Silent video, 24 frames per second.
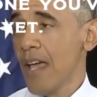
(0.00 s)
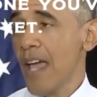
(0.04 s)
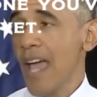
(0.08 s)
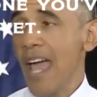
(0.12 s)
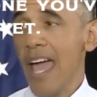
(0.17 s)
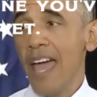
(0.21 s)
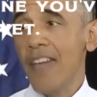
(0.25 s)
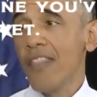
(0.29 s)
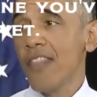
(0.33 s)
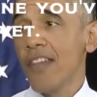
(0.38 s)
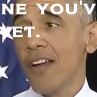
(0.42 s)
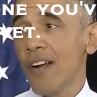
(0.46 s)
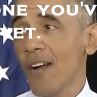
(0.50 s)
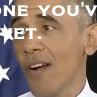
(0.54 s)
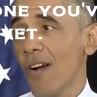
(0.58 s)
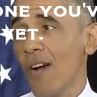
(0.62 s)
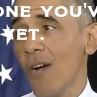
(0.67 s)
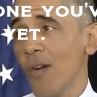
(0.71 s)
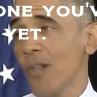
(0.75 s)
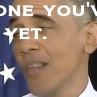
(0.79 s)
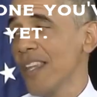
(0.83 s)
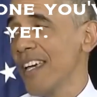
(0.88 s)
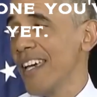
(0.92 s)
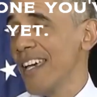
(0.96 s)
And there are
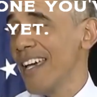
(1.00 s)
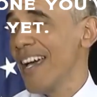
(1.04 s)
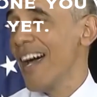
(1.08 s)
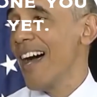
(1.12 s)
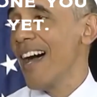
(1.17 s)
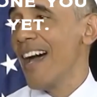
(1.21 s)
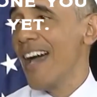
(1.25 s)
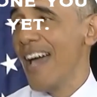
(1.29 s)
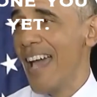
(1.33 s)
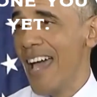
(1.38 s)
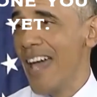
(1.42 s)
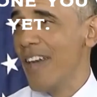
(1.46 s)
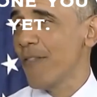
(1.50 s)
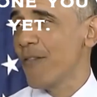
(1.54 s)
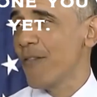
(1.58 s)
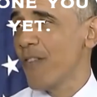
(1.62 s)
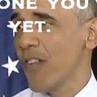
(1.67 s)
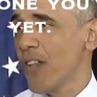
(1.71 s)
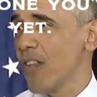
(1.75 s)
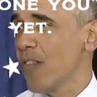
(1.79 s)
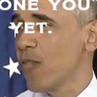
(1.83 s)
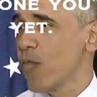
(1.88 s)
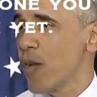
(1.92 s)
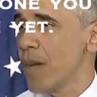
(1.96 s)
only a
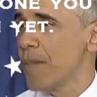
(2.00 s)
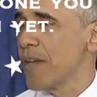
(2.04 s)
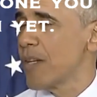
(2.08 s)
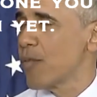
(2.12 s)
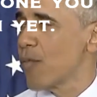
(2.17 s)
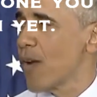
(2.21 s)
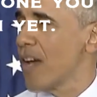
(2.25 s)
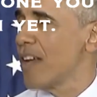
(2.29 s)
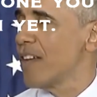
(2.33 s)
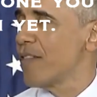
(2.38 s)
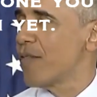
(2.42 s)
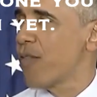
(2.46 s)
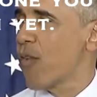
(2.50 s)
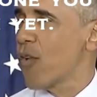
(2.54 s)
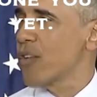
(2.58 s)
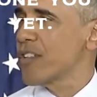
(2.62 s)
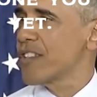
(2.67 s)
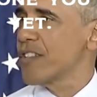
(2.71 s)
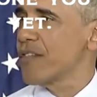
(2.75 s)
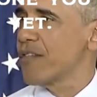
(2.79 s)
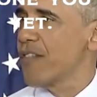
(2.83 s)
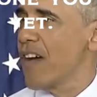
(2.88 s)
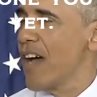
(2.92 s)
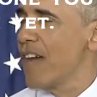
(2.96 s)
handful of women running
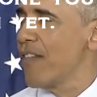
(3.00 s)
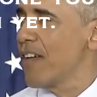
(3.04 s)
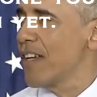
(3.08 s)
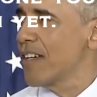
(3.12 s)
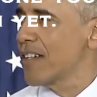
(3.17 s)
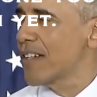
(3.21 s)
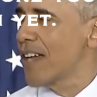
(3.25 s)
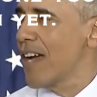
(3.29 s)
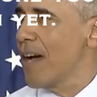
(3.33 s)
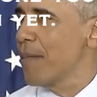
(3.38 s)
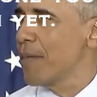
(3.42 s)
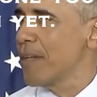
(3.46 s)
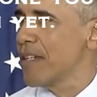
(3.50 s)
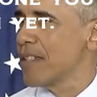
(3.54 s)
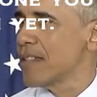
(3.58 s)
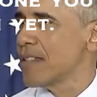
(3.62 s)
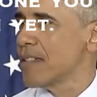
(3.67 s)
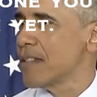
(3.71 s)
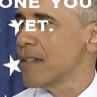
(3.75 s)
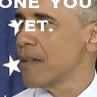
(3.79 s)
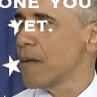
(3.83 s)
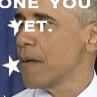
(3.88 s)
Fortune 500 companies.